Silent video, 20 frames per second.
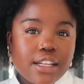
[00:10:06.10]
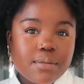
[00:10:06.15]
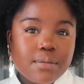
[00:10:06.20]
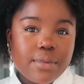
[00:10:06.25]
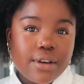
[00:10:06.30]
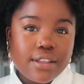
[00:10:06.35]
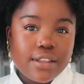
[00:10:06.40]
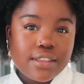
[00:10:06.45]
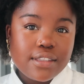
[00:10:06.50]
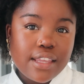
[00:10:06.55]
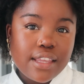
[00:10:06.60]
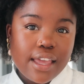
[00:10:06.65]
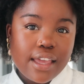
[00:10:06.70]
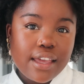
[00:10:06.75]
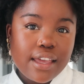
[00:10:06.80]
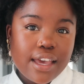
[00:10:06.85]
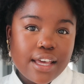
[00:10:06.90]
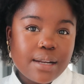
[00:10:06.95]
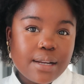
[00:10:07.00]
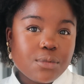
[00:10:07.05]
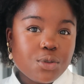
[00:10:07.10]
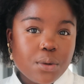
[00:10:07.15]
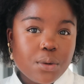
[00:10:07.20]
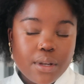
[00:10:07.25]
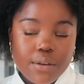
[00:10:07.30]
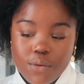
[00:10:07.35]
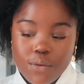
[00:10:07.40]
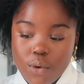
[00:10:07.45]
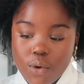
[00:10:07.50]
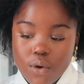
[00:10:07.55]
birthday, and I'm
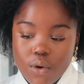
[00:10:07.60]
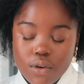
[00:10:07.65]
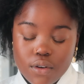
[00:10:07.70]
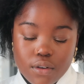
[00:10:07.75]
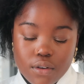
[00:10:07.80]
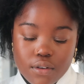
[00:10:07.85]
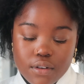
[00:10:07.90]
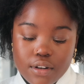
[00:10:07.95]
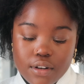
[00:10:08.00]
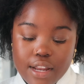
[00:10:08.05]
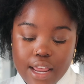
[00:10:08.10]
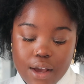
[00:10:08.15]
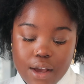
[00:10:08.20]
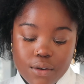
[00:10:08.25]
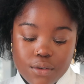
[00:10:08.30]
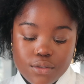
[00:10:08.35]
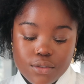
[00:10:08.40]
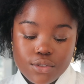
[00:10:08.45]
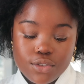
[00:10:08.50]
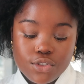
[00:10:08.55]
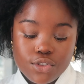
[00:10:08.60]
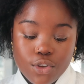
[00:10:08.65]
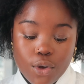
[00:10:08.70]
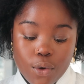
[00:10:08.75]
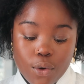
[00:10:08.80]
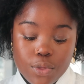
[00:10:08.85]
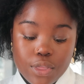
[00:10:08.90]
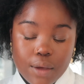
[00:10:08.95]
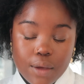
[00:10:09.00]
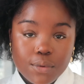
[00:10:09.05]
24 now,
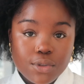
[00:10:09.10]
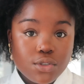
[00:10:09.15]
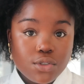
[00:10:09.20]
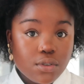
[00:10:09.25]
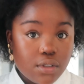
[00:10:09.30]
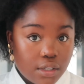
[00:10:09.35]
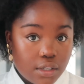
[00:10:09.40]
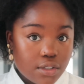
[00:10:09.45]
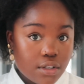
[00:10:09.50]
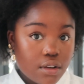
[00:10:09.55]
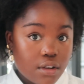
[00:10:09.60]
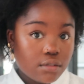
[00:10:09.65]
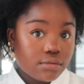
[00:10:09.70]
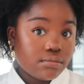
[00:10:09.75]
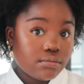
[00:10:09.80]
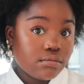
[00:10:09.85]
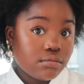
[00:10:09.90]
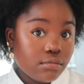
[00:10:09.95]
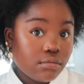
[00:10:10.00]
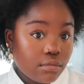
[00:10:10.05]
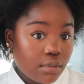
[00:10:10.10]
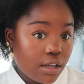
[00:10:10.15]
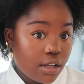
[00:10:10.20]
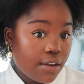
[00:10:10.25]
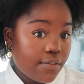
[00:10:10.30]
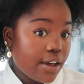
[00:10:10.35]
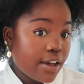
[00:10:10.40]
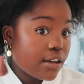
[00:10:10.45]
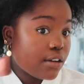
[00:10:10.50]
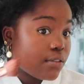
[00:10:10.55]
so that was 2 years ago, and I've
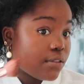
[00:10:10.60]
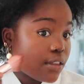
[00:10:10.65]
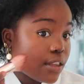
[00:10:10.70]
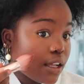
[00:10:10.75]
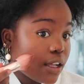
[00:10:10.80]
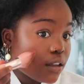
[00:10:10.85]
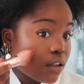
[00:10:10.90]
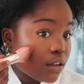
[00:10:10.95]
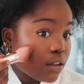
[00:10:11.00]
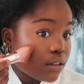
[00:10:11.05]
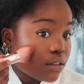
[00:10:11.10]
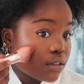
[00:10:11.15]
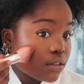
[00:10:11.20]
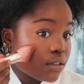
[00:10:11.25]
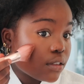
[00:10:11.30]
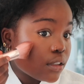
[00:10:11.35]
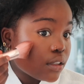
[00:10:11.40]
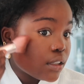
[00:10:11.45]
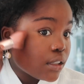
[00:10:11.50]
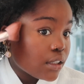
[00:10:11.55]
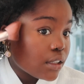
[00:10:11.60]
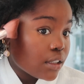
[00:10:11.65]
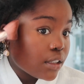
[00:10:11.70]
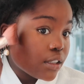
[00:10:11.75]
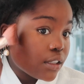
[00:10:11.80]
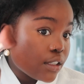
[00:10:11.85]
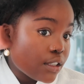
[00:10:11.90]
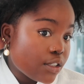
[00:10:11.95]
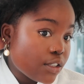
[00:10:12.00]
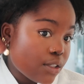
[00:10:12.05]
had it for that long.
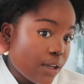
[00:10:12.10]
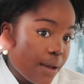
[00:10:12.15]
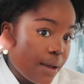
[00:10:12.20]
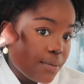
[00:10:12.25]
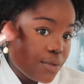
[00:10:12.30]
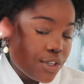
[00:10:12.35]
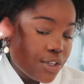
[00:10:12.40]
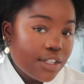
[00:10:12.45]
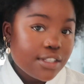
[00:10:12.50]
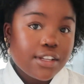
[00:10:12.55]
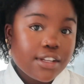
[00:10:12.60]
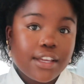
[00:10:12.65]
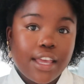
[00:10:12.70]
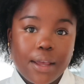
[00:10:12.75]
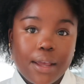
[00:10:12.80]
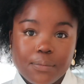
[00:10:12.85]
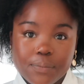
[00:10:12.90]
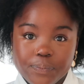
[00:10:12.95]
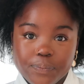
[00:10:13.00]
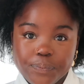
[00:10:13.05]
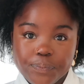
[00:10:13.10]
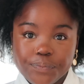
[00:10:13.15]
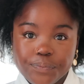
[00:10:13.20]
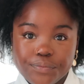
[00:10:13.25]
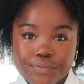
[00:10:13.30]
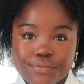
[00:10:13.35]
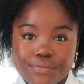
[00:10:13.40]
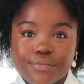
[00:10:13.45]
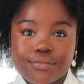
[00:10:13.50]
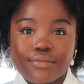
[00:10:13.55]
So I'm just, okay,
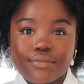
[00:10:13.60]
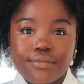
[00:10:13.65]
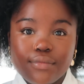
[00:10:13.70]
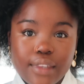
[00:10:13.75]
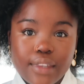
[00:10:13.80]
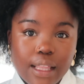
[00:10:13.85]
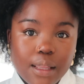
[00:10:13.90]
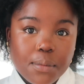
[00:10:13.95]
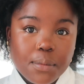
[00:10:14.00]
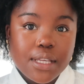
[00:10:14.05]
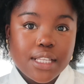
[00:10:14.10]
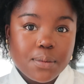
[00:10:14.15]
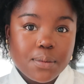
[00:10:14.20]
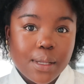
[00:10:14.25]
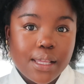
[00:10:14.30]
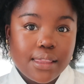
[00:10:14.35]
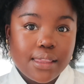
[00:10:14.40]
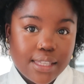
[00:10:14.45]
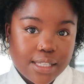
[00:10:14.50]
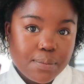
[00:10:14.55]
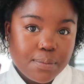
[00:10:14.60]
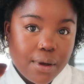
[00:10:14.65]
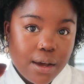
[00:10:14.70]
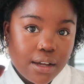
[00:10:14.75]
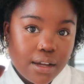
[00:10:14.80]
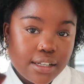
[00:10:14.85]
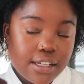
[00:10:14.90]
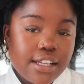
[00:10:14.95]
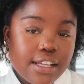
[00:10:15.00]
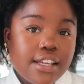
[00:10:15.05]
let me explain this part.
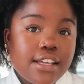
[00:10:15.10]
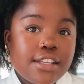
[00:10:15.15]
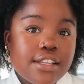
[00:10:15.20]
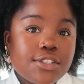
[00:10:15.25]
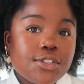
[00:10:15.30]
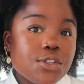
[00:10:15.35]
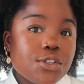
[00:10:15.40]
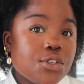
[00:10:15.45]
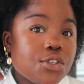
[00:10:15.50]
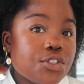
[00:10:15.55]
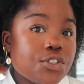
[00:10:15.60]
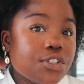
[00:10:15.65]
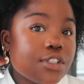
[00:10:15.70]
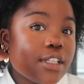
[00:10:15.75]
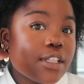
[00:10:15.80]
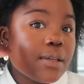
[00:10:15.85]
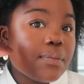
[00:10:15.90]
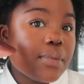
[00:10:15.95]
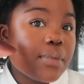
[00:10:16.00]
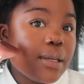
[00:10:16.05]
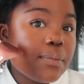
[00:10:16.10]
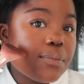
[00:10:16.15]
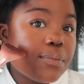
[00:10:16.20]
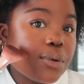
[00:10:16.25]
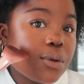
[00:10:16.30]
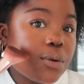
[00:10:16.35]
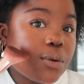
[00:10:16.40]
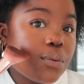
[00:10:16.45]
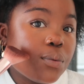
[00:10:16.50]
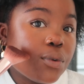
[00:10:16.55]
So usually
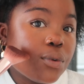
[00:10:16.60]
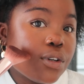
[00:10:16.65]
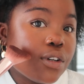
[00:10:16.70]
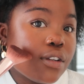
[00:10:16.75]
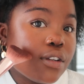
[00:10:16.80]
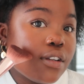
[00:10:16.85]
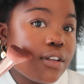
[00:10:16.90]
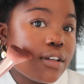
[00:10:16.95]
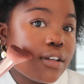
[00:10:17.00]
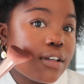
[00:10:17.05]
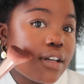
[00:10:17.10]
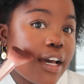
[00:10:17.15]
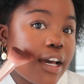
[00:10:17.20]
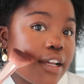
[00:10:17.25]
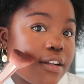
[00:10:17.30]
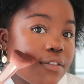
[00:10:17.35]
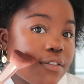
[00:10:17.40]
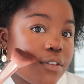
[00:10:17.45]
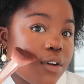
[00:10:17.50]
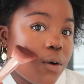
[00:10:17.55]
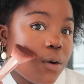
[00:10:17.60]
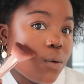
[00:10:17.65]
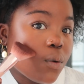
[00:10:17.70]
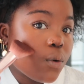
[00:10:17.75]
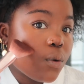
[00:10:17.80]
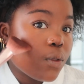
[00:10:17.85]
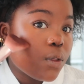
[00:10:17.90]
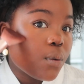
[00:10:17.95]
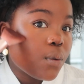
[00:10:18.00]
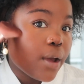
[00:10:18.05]
people would kind of go
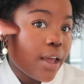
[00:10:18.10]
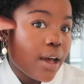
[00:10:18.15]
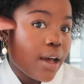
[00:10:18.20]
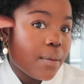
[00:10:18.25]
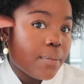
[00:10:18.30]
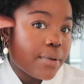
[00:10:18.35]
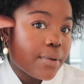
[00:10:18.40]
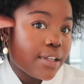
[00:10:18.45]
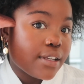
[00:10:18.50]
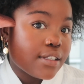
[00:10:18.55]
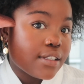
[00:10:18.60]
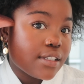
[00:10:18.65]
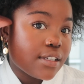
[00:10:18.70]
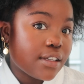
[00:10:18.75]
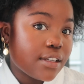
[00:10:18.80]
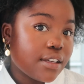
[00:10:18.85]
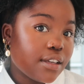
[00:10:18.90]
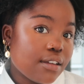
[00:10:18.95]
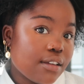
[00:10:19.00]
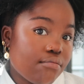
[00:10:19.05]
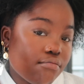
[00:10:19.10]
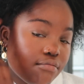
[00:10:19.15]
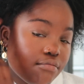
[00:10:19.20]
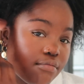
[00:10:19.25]
all the way up into